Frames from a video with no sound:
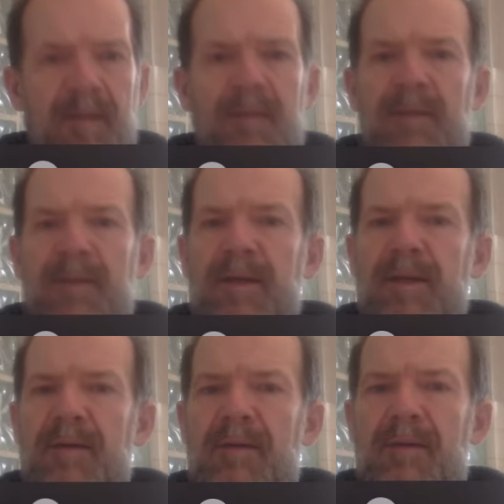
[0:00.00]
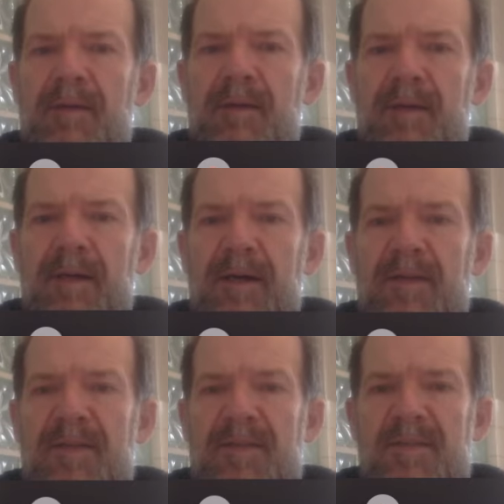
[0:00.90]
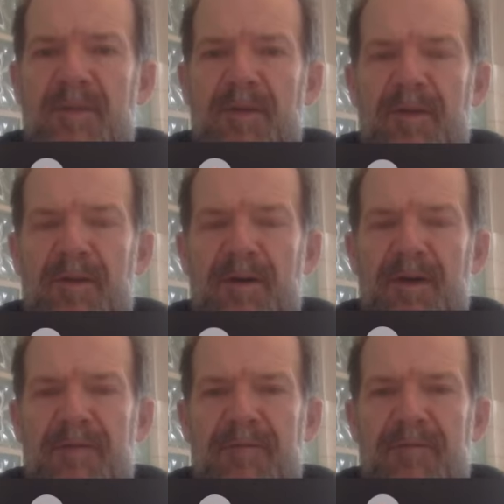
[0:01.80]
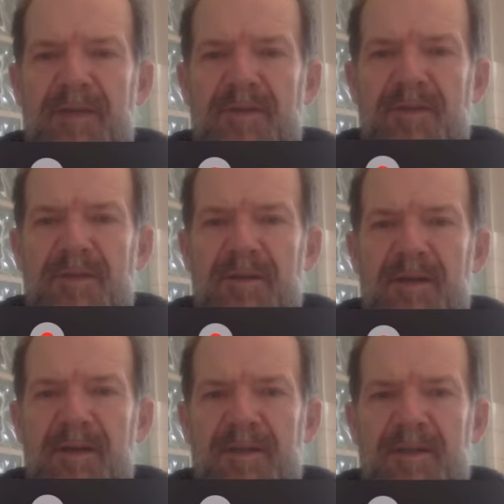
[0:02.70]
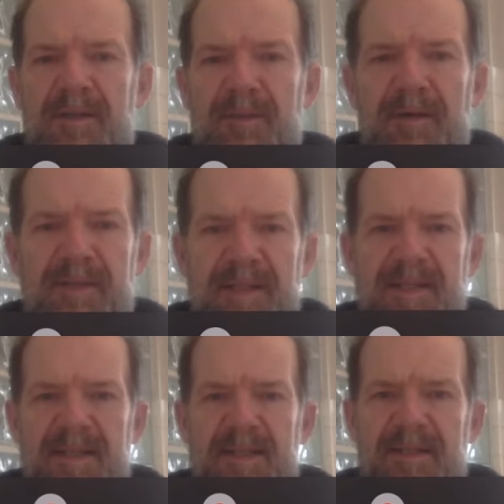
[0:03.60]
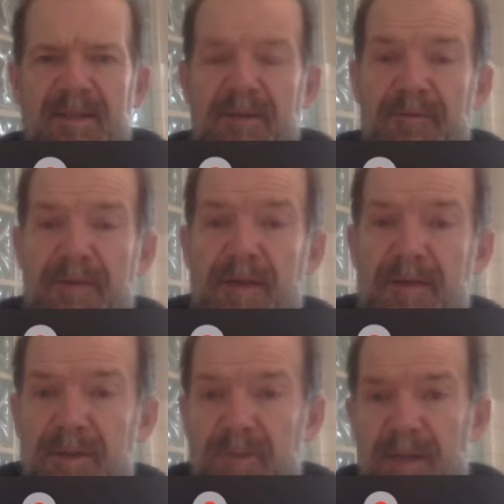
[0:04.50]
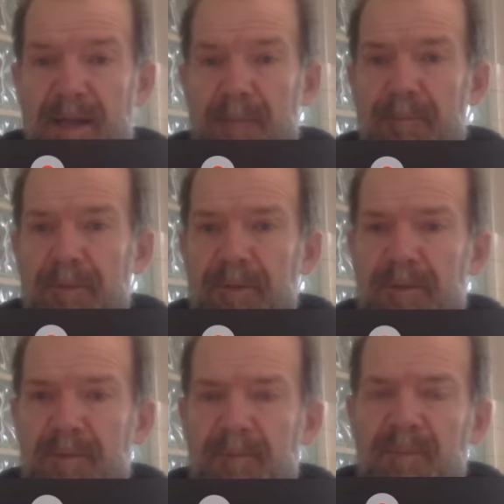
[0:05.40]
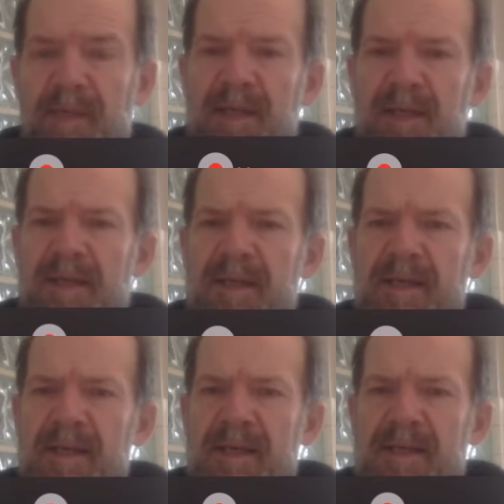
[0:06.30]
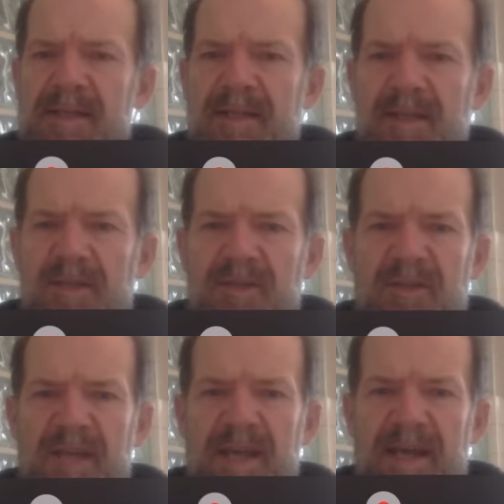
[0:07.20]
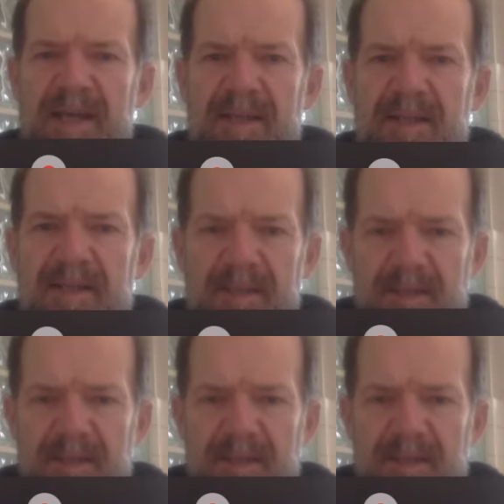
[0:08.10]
Here we go. Ah, this is the one that I featured last time, 1962 Fender Twin Amp Model 6G8.